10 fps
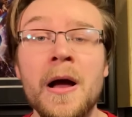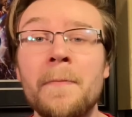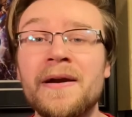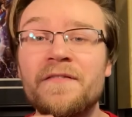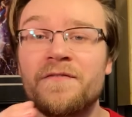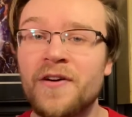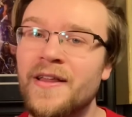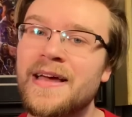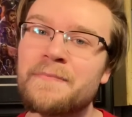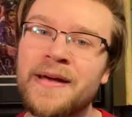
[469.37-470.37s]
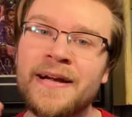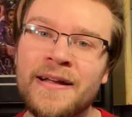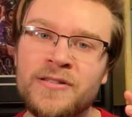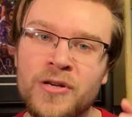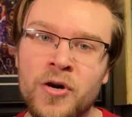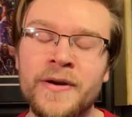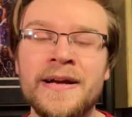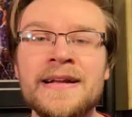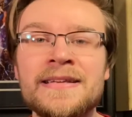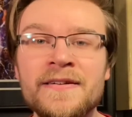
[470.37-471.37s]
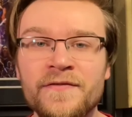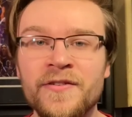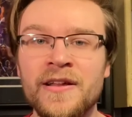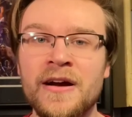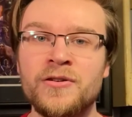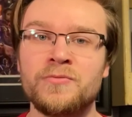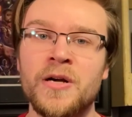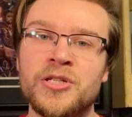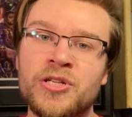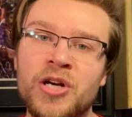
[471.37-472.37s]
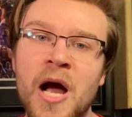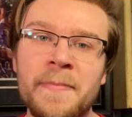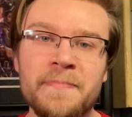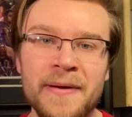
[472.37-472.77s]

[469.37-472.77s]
but it felt like it made it its own and I didn't feel like I was watching a copy